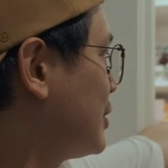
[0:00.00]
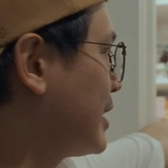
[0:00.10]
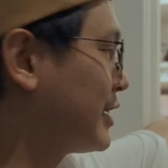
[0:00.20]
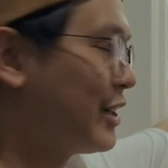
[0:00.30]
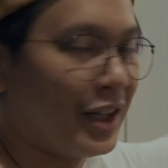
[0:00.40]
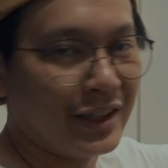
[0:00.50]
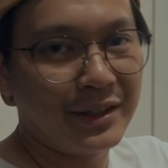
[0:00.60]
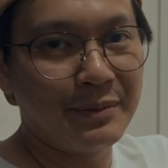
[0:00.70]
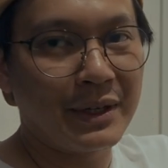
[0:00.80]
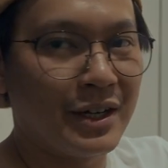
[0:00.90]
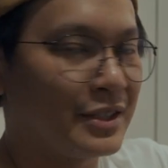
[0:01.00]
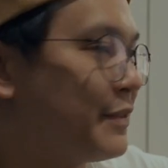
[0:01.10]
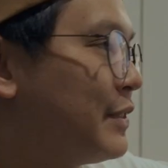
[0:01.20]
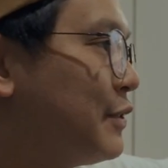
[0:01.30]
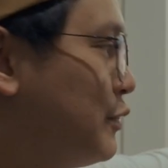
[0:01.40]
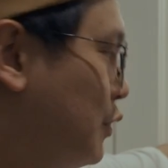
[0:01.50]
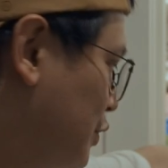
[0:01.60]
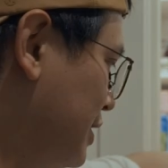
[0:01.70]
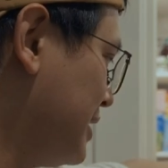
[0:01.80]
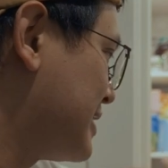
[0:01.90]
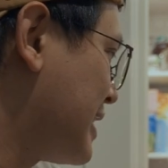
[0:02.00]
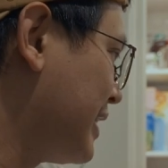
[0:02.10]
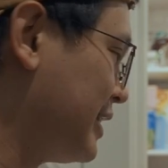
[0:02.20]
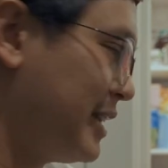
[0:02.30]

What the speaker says: and color because of the food inside.